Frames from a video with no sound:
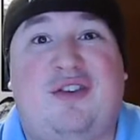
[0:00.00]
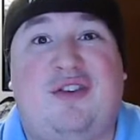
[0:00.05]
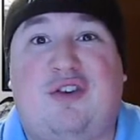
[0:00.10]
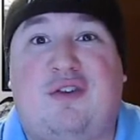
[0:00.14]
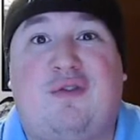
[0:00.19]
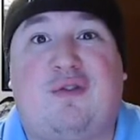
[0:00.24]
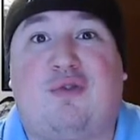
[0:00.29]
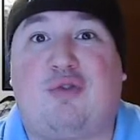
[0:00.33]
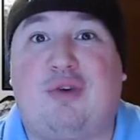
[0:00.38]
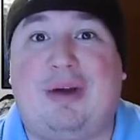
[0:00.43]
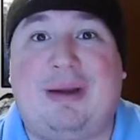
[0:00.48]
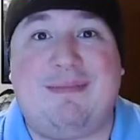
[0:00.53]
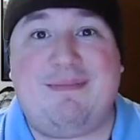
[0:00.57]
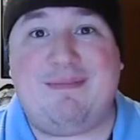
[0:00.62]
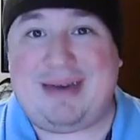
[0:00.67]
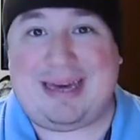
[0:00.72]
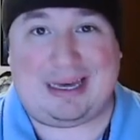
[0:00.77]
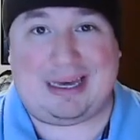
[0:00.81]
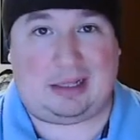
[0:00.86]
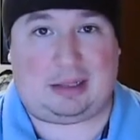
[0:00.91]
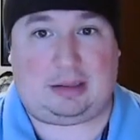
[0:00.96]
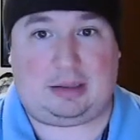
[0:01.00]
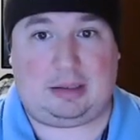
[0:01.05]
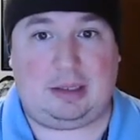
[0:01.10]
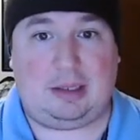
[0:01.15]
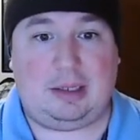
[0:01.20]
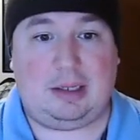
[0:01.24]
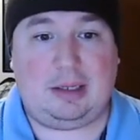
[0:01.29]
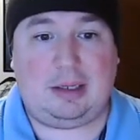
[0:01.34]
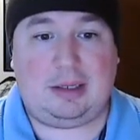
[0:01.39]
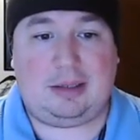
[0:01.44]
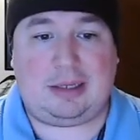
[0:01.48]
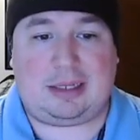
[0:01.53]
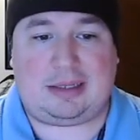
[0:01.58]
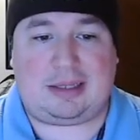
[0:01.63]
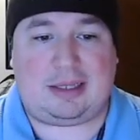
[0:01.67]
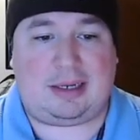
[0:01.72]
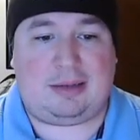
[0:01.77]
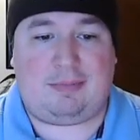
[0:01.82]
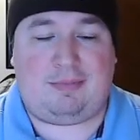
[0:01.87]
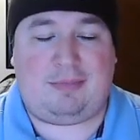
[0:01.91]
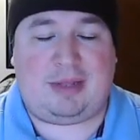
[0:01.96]
her a free meal. Not
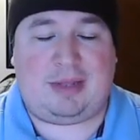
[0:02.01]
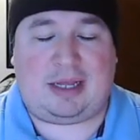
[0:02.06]
that,